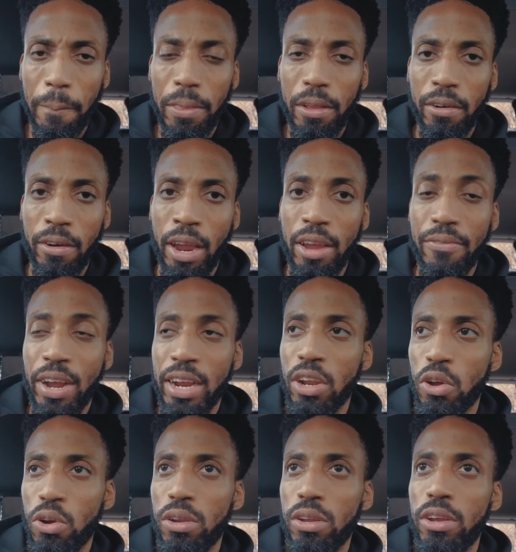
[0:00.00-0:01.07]
All right. If I
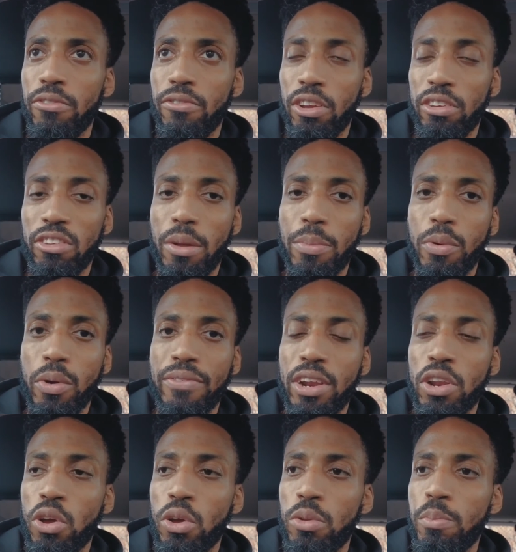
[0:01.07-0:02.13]
don't, for example, if I
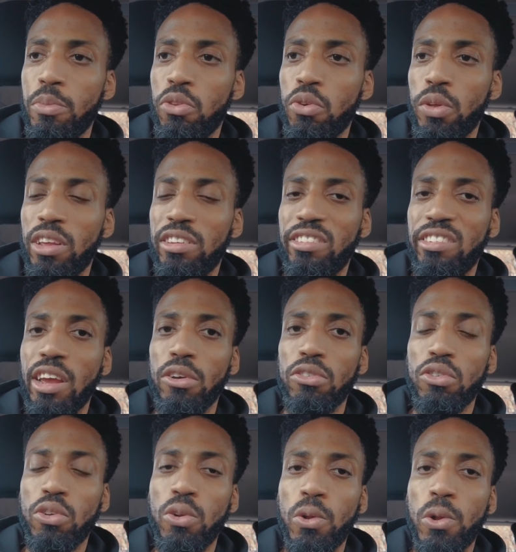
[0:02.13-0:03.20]
don't do this
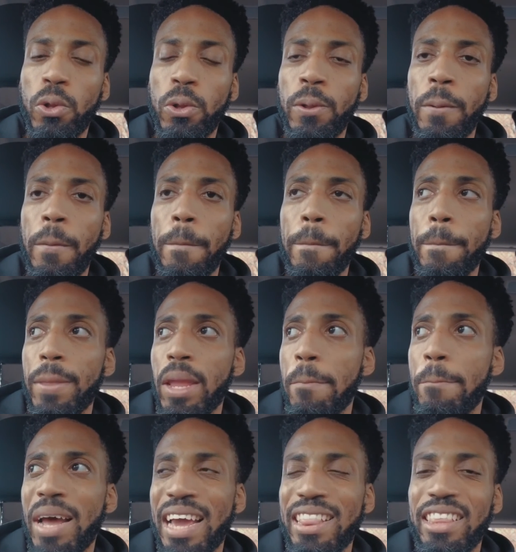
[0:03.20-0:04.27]
sales call
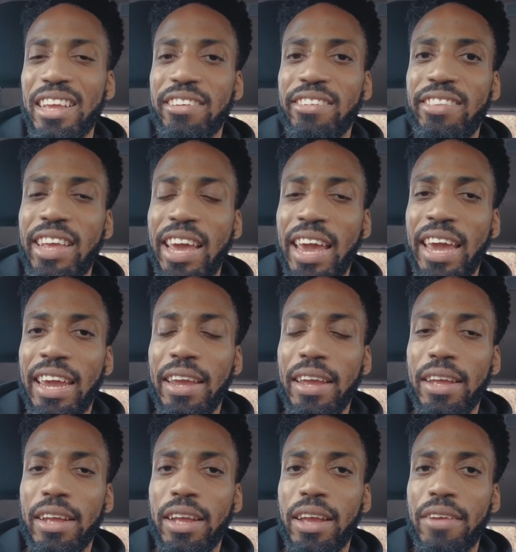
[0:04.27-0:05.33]
by this date,
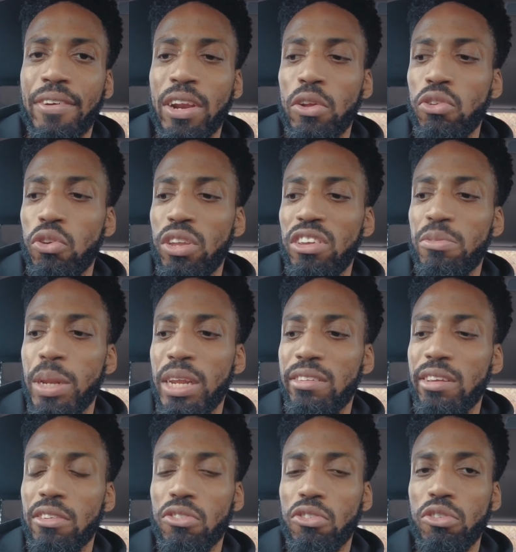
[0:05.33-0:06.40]
if I don't do this many
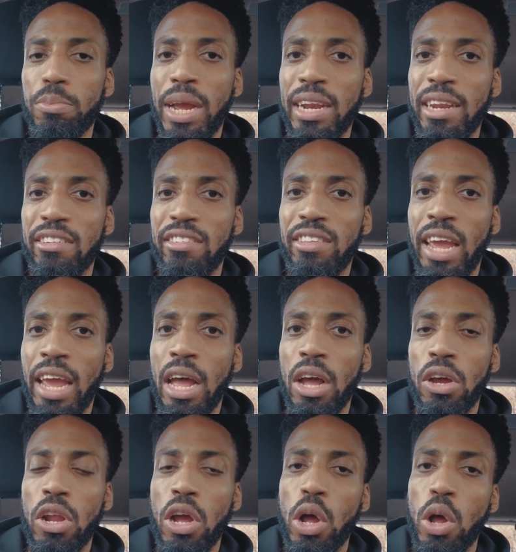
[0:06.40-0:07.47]
sales calls by this day, I'm
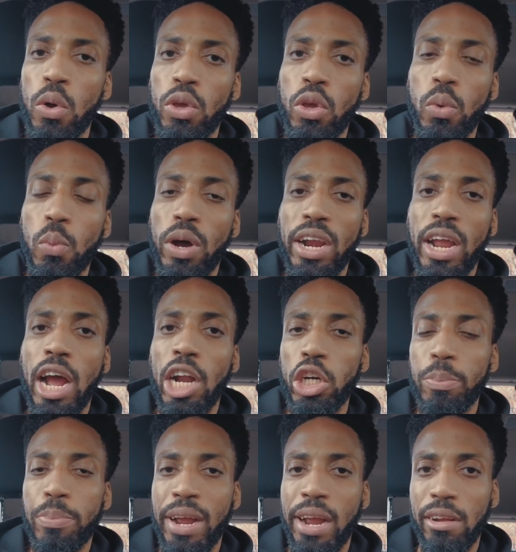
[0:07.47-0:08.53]
going to owe you
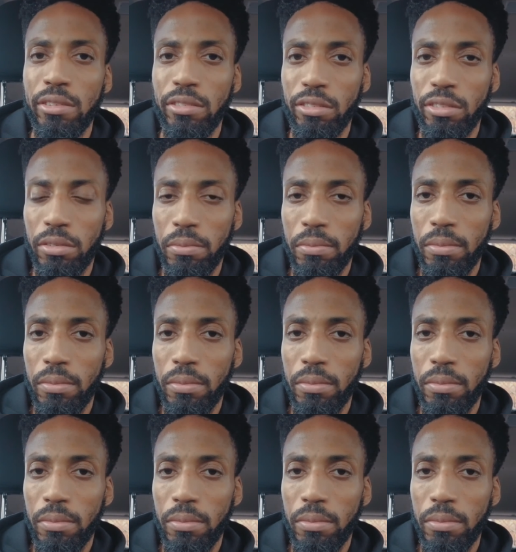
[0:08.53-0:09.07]
£100,